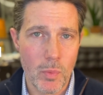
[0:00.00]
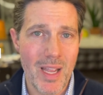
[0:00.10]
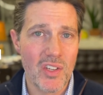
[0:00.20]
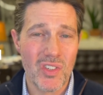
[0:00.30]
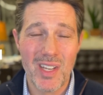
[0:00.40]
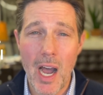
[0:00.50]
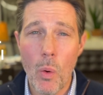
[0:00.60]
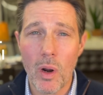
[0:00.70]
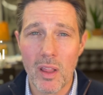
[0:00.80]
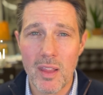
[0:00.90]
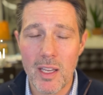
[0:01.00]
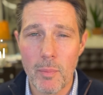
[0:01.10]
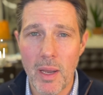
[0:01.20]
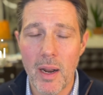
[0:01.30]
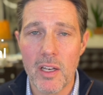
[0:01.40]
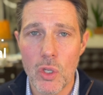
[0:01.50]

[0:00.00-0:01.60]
You may just not want to think about it.